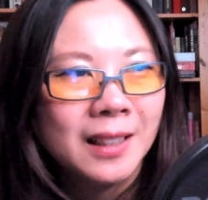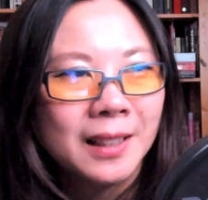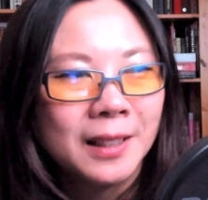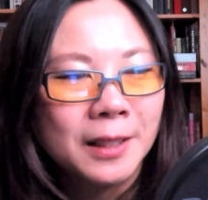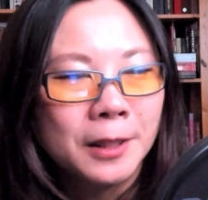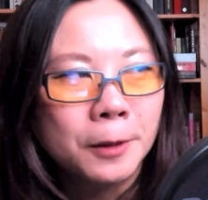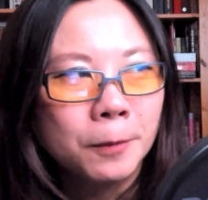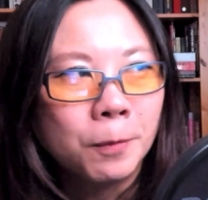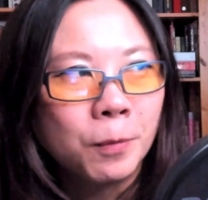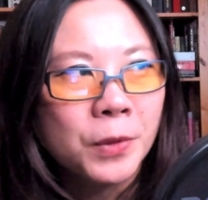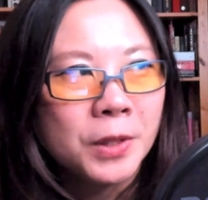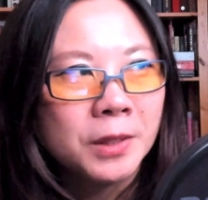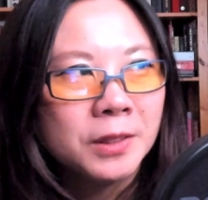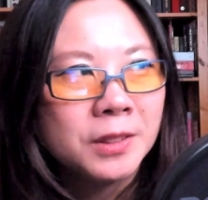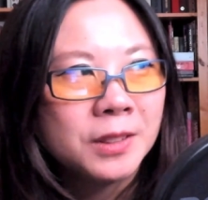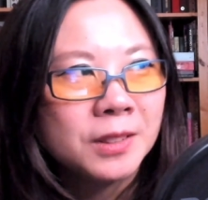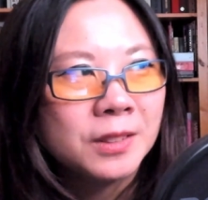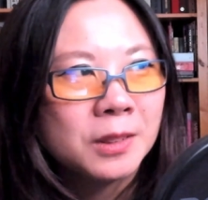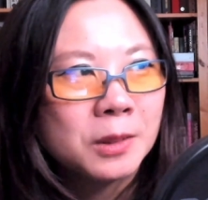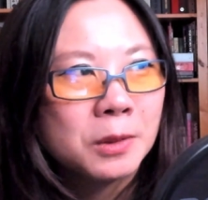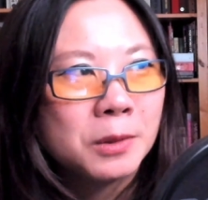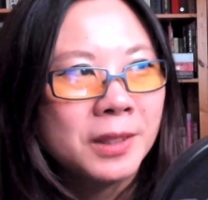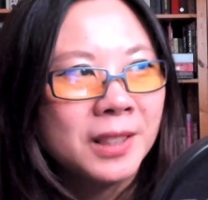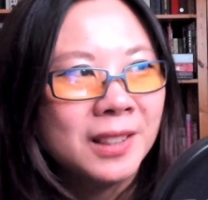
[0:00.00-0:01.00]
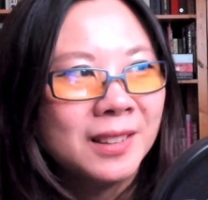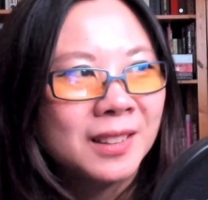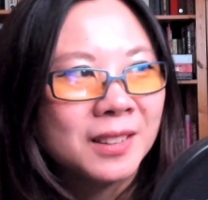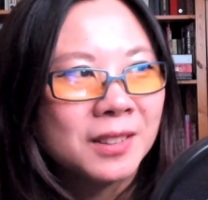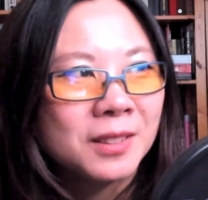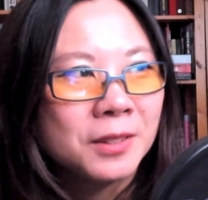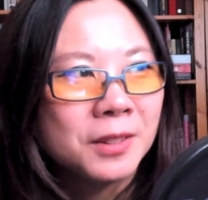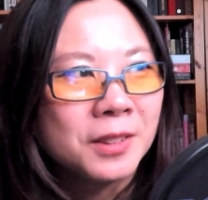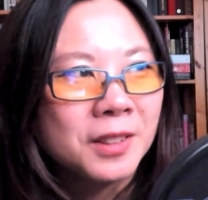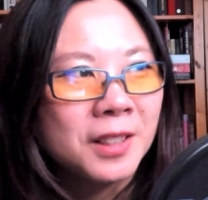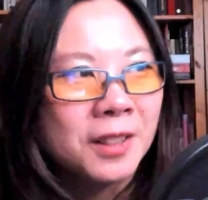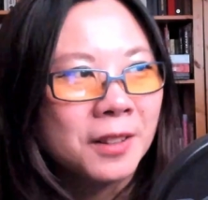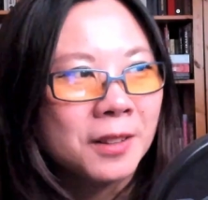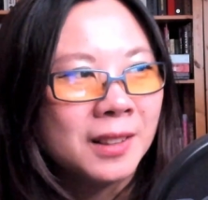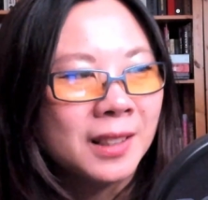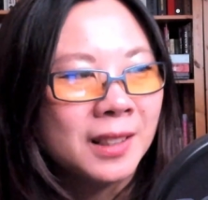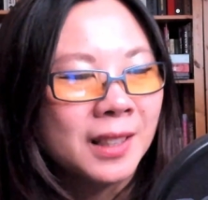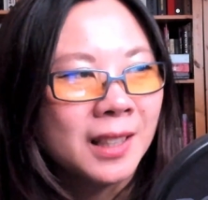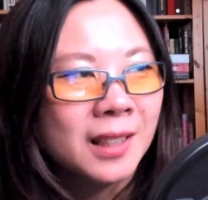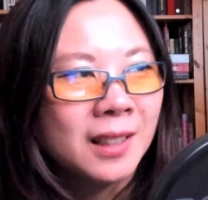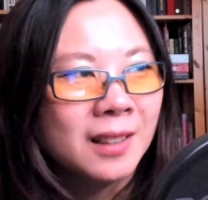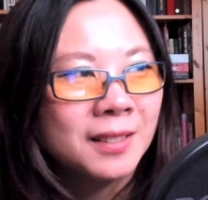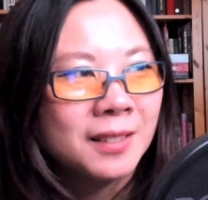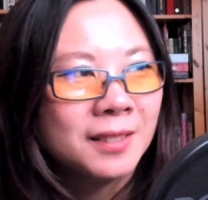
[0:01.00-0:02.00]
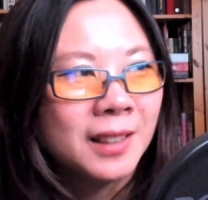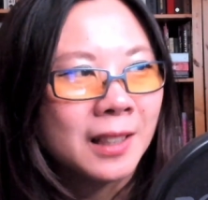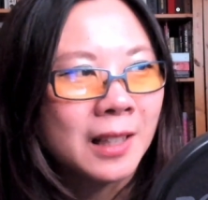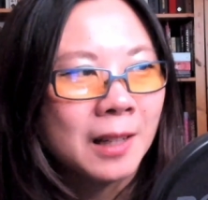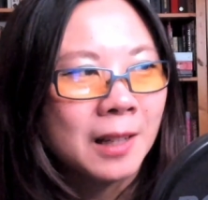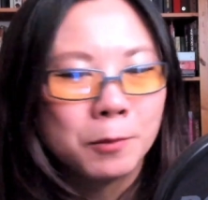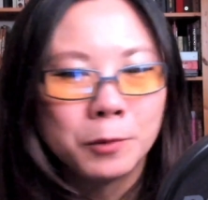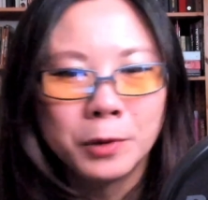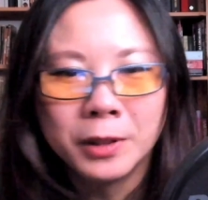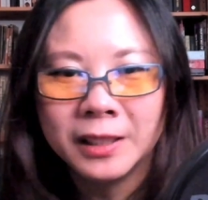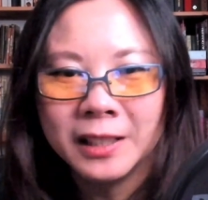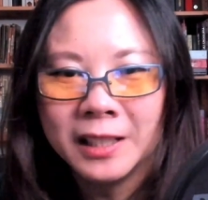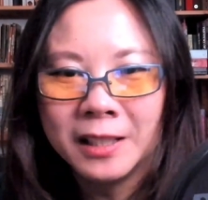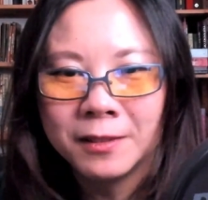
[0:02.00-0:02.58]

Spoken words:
There was this tweet I saw the other day. It's like, I'm really